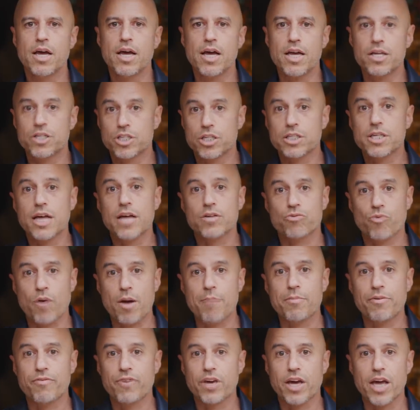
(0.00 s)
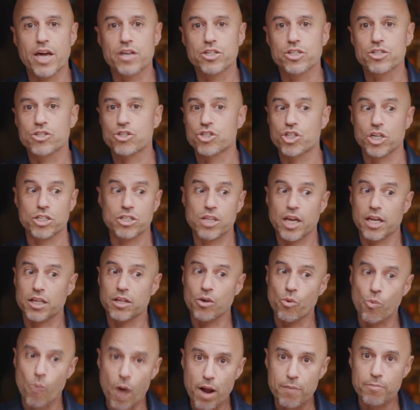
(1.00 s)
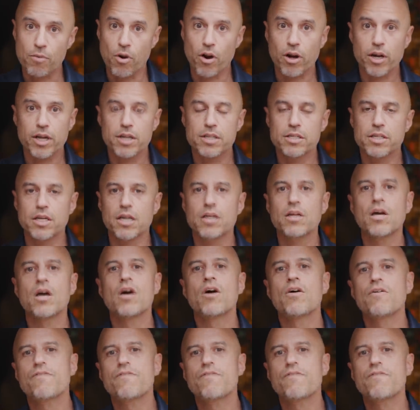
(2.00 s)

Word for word: it just has ramifications just like the wet market did